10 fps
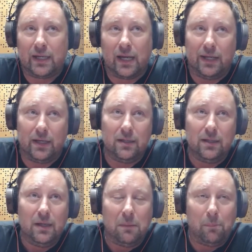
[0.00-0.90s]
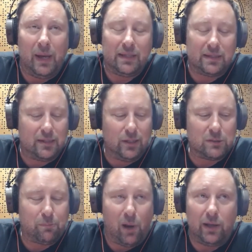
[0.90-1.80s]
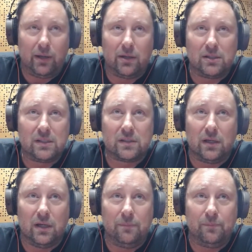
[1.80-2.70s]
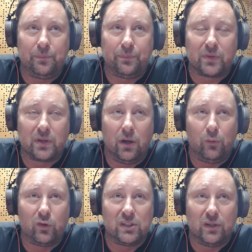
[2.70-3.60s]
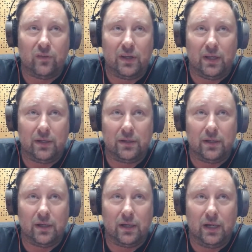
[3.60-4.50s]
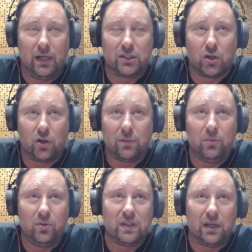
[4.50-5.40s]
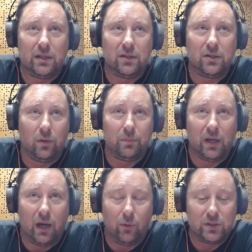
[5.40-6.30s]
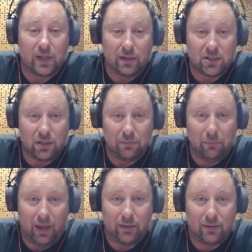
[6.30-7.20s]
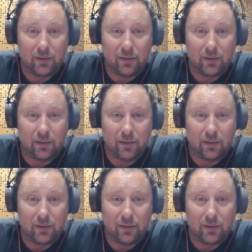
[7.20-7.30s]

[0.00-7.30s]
kind of met those pioneers of Slovenian electronic music, and they told me how it's actually made.